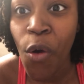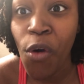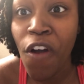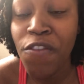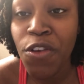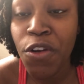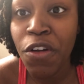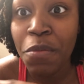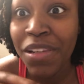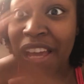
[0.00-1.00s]
Or if
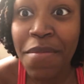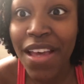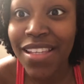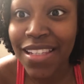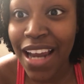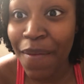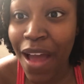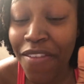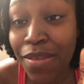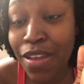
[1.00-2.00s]
you're plant-based, then I may
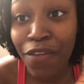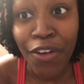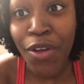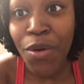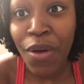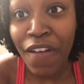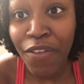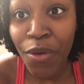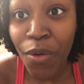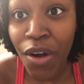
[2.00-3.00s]
have something for you. If
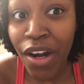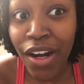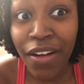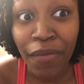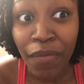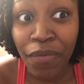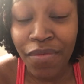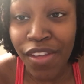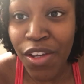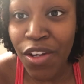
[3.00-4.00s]
you're,
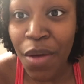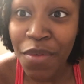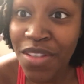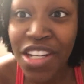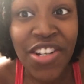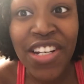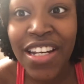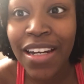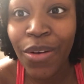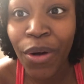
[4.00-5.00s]
you know, a
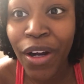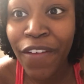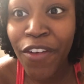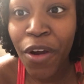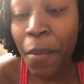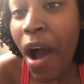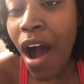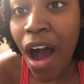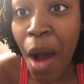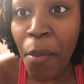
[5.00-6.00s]
musician, or if you're a
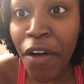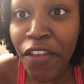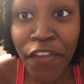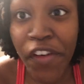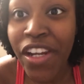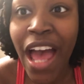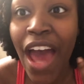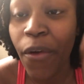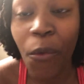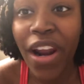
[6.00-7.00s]
mom, or if you're a
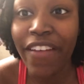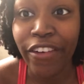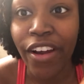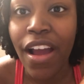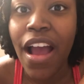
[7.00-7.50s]
dad, or whatever.